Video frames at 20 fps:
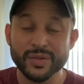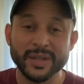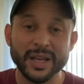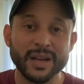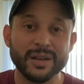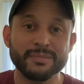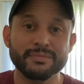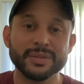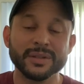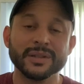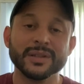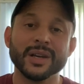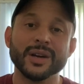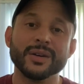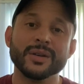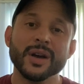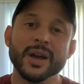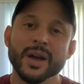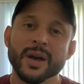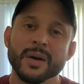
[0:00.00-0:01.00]
down
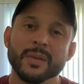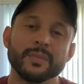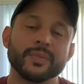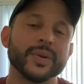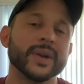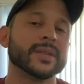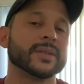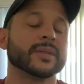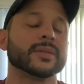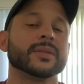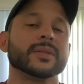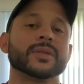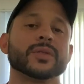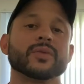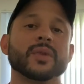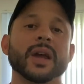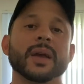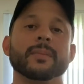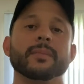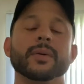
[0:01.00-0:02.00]
below, press the
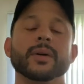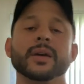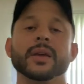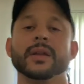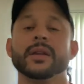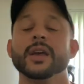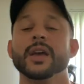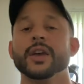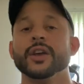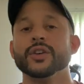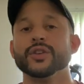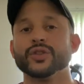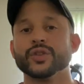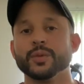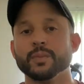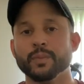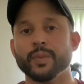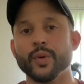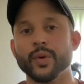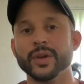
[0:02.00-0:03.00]
subscribe button,
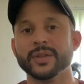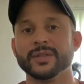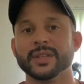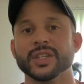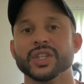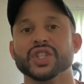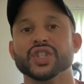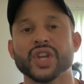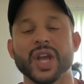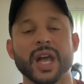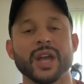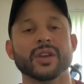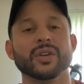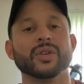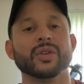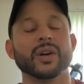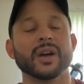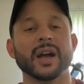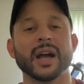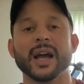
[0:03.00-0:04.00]
support this
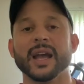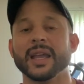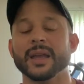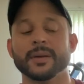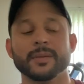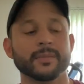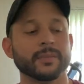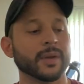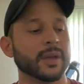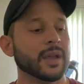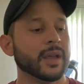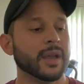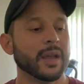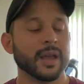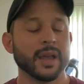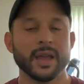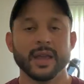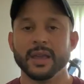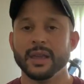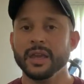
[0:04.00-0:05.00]
channel. I am
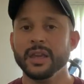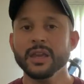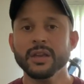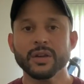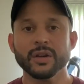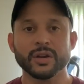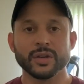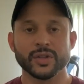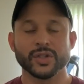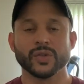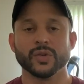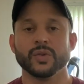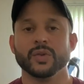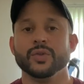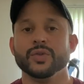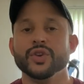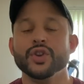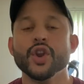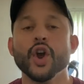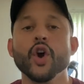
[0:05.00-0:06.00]
eager to
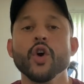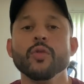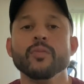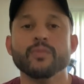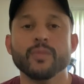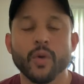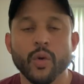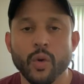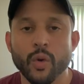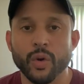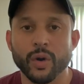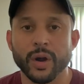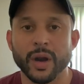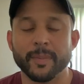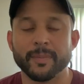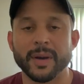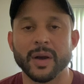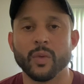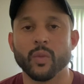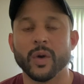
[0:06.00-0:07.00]
know more
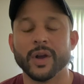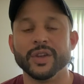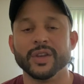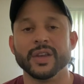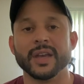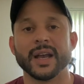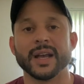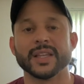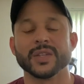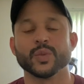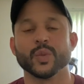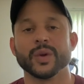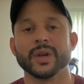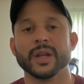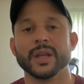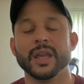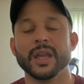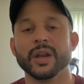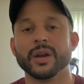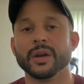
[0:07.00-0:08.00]
about what you guys want to
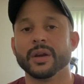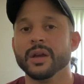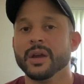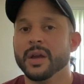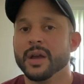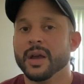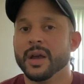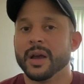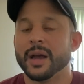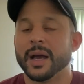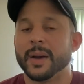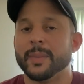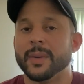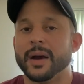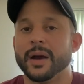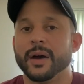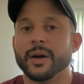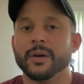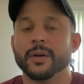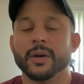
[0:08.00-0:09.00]
hear
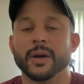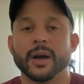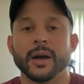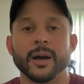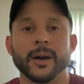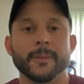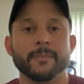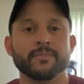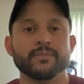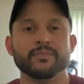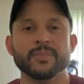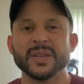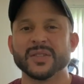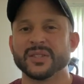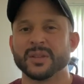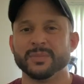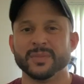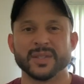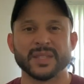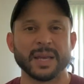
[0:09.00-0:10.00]
about,
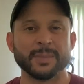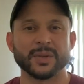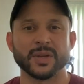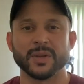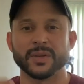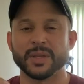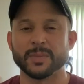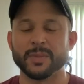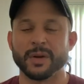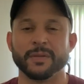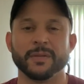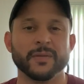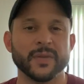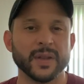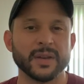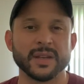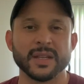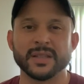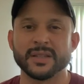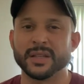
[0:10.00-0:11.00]
misconceptions about
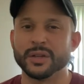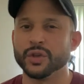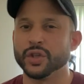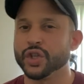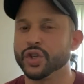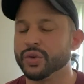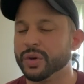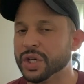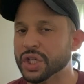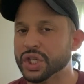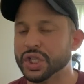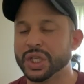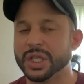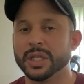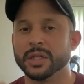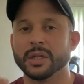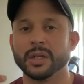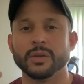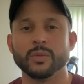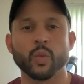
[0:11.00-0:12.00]
fitness and
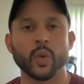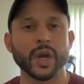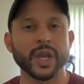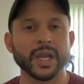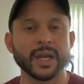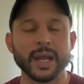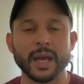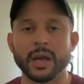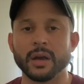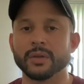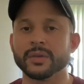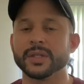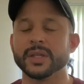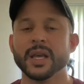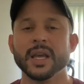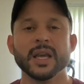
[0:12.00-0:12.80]
nutrition and working out.